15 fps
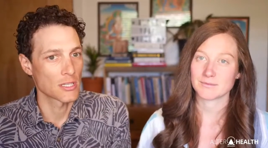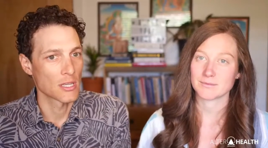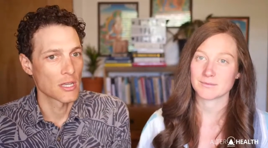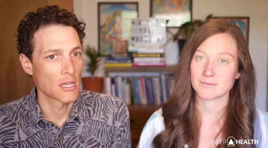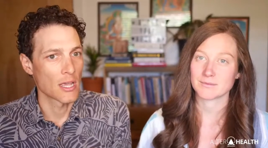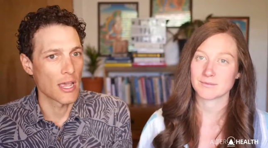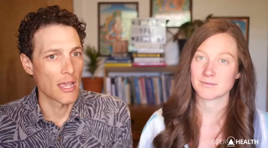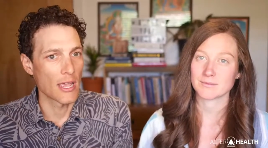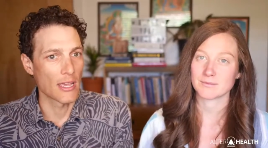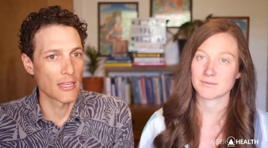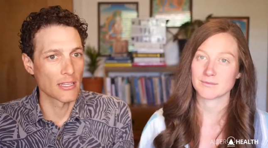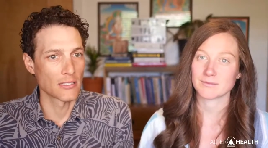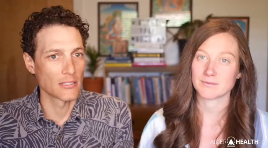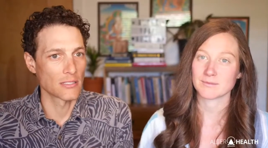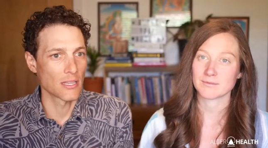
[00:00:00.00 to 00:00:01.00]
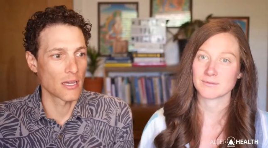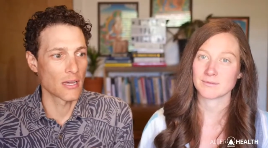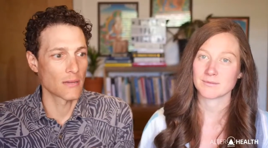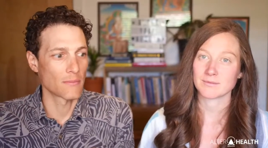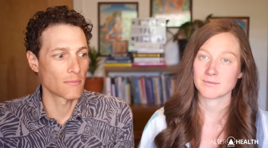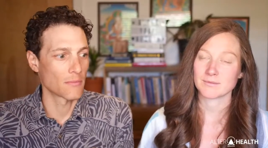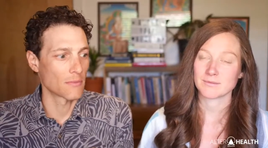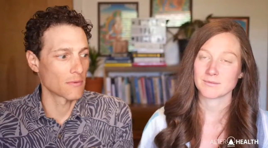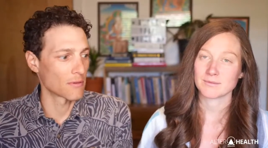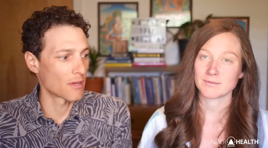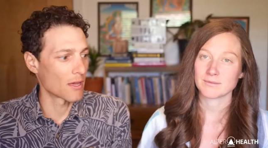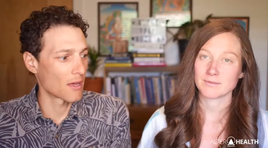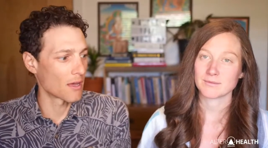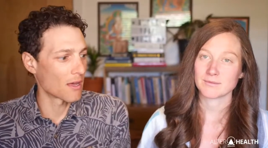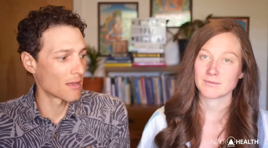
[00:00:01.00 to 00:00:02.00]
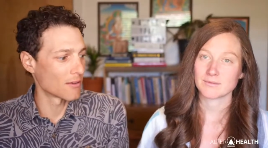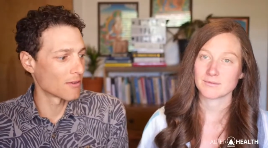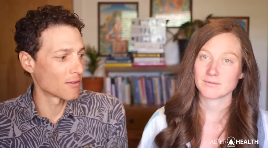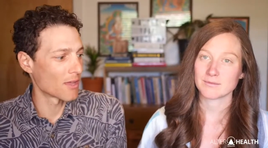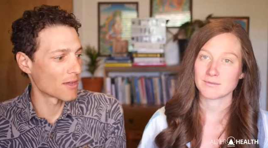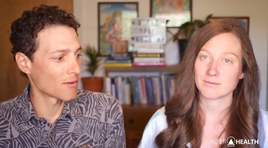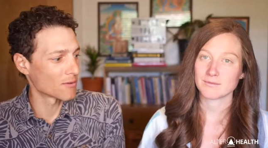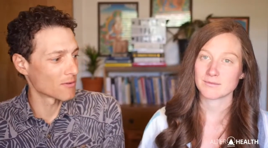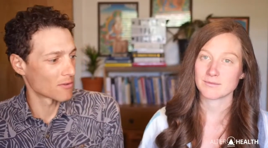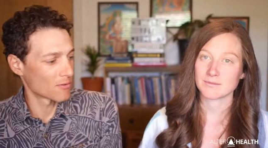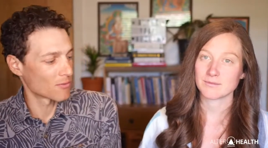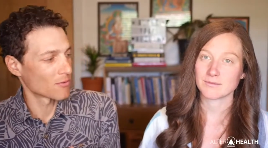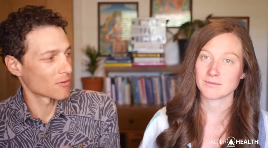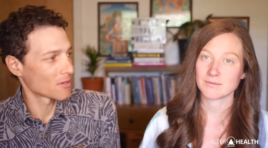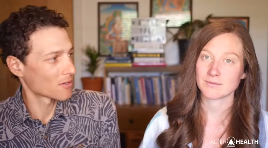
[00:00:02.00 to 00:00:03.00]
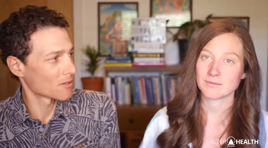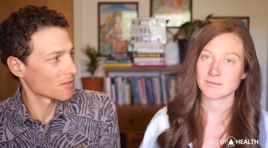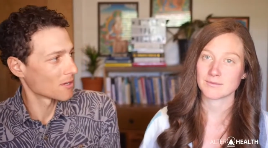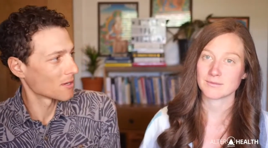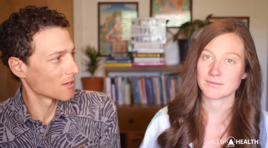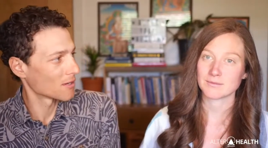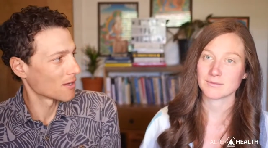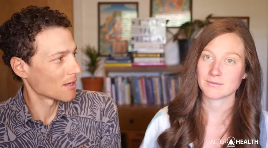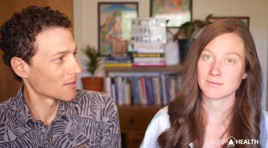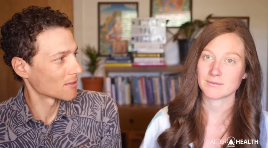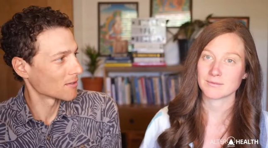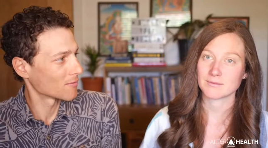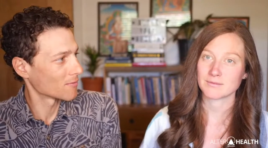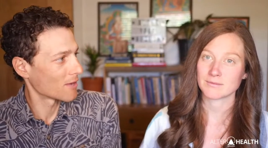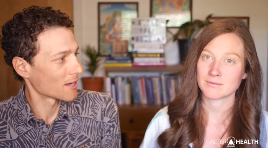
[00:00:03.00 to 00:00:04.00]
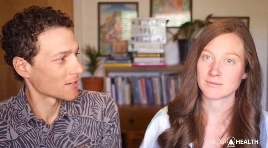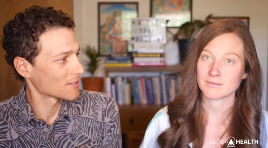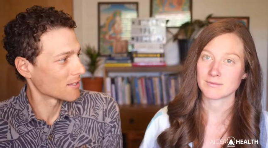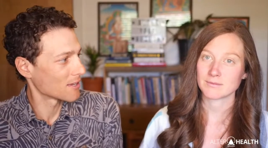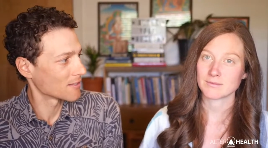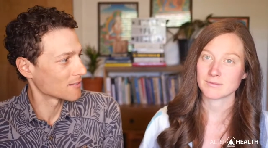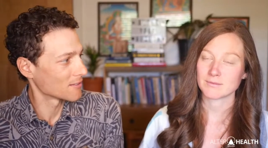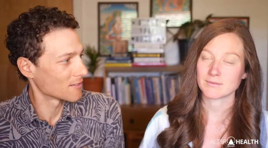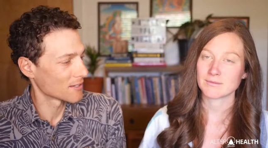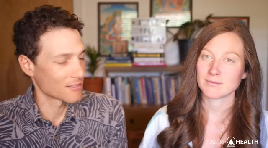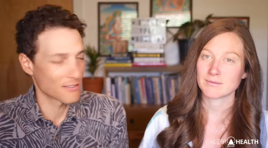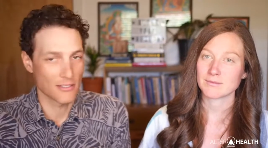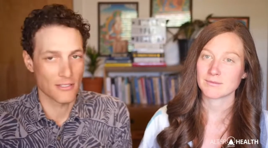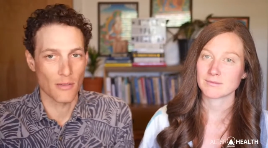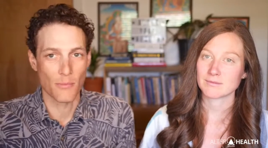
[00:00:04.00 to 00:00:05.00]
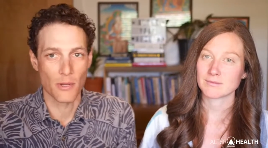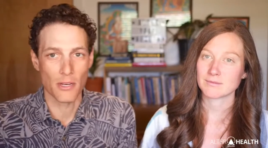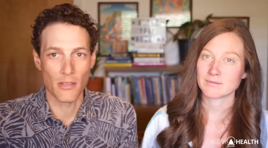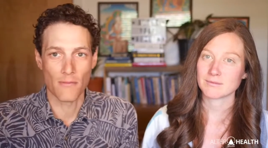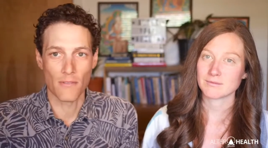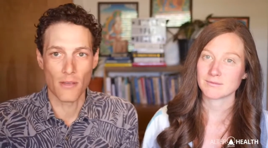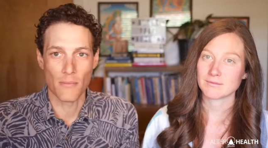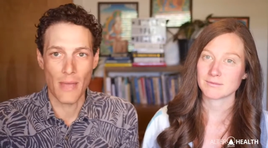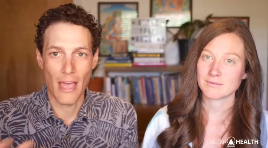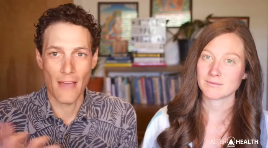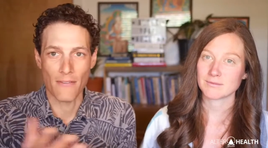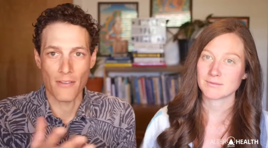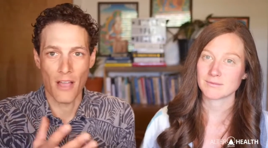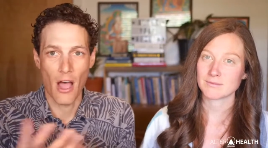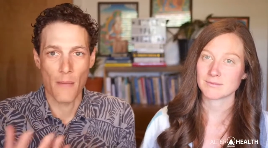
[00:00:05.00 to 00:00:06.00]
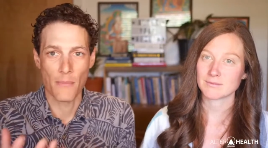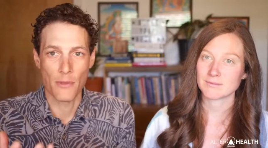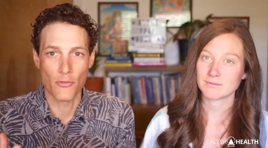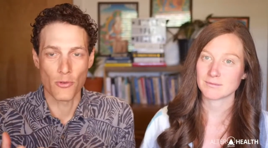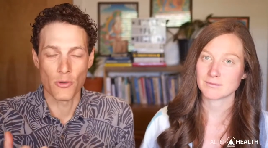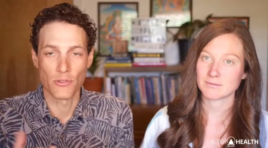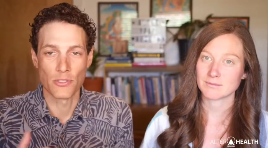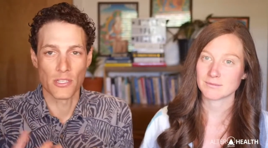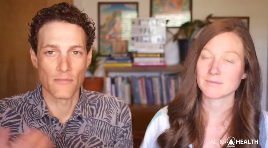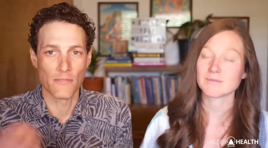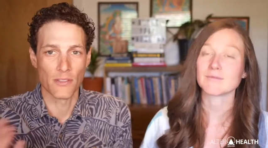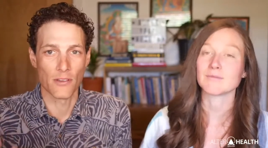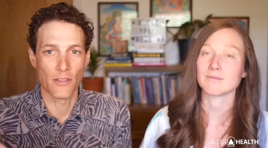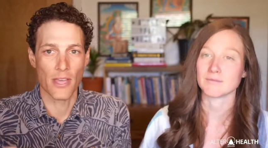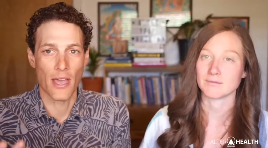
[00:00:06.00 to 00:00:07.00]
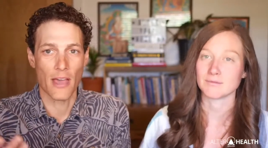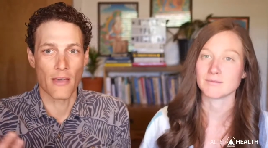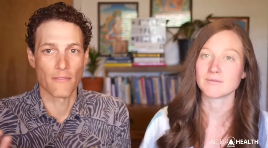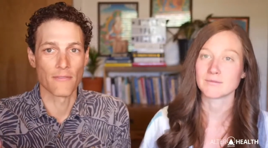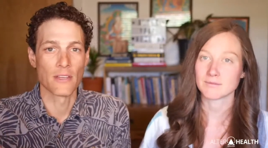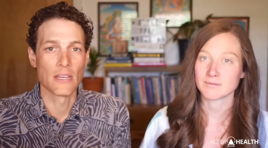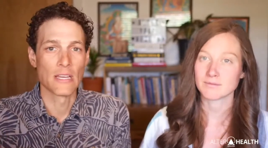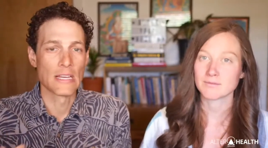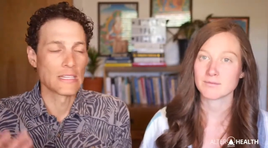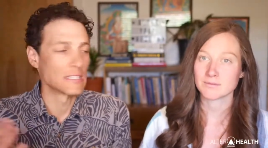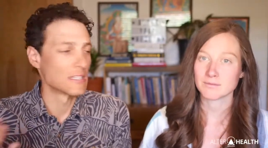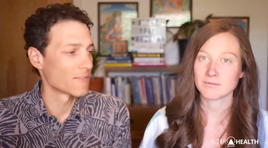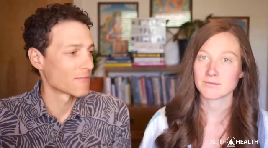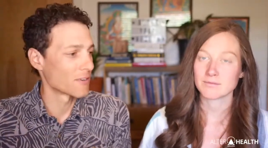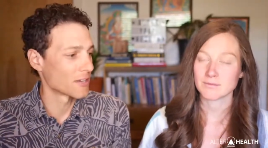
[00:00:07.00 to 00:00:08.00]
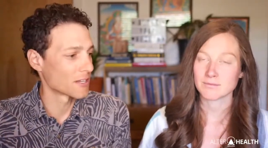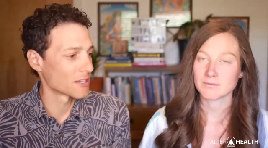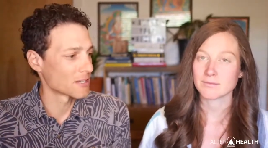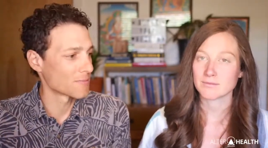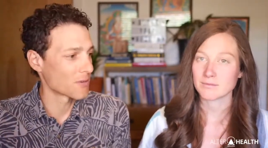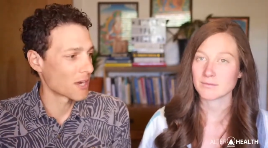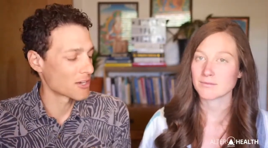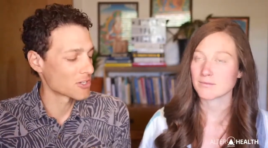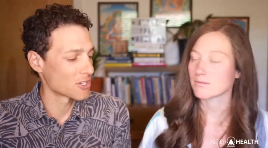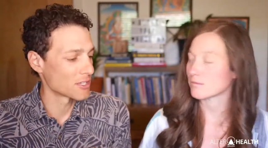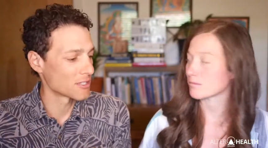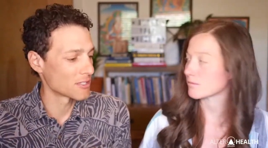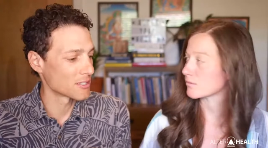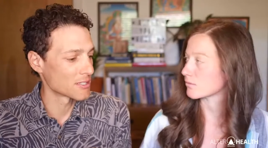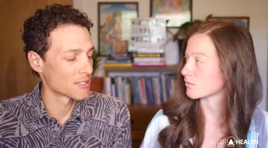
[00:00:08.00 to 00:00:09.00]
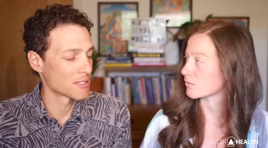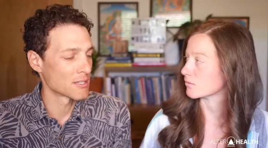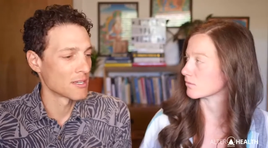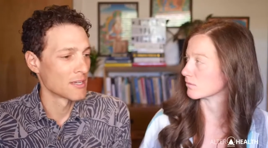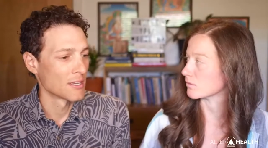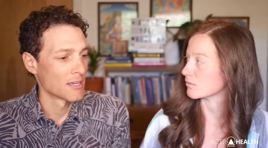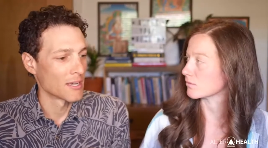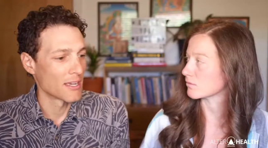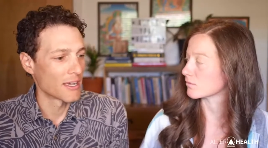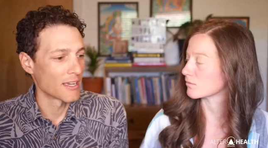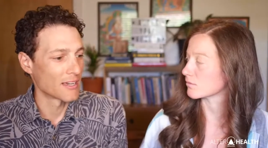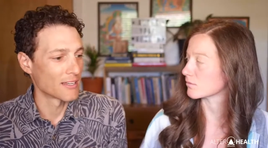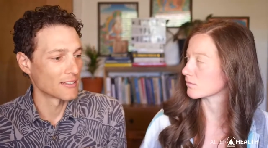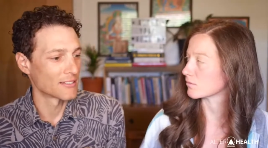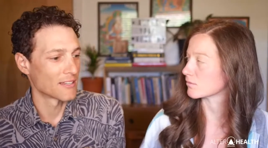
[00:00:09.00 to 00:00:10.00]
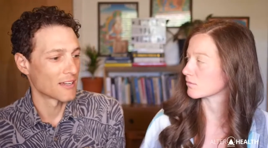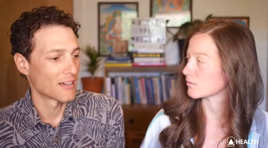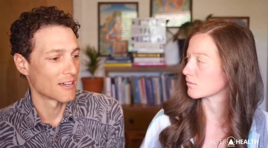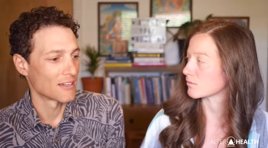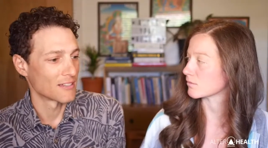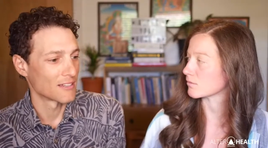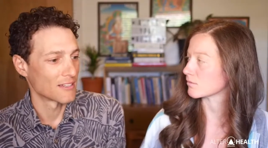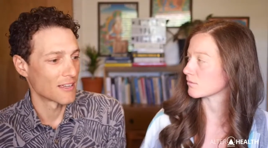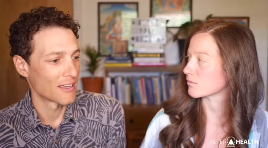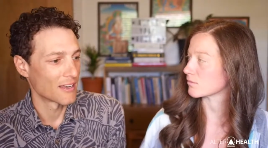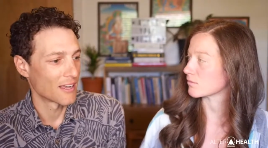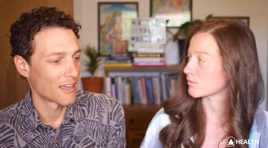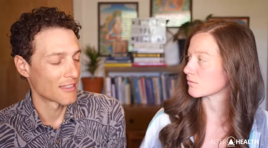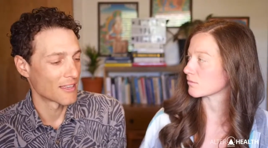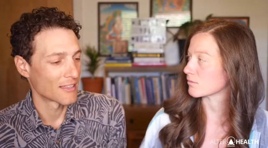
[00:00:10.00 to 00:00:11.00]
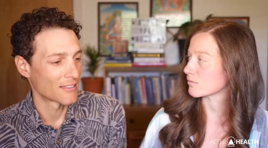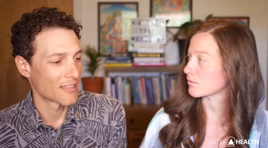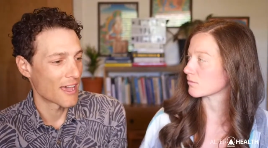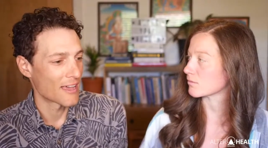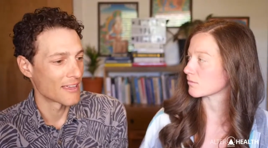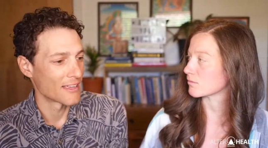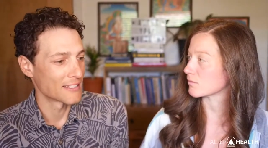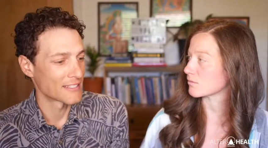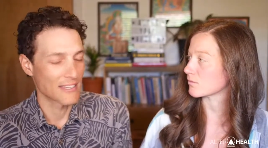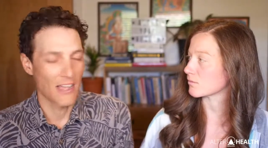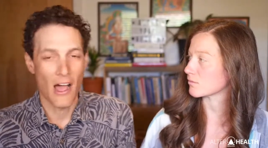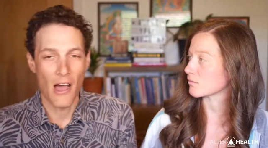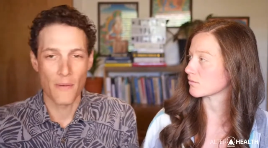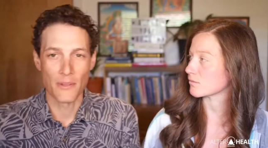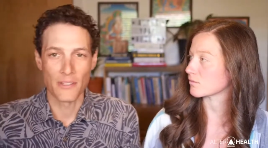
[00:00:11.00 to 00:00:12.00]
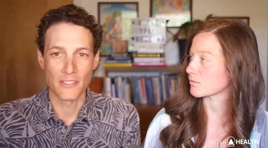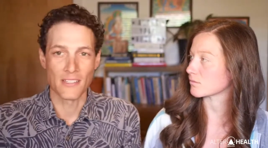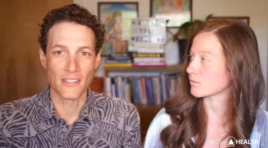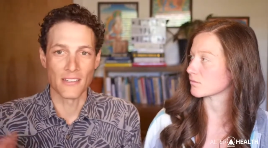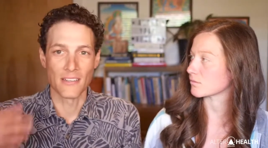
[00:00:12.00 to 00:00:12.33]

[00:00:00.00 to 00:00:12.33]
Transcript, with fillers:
Speaker 1: and, um, I know that you were getting at the fact that like so many of them have common roots, even though mm -hmm. they mm-hmm. have different expressions mm-hmm. and uh, and i think that it's common to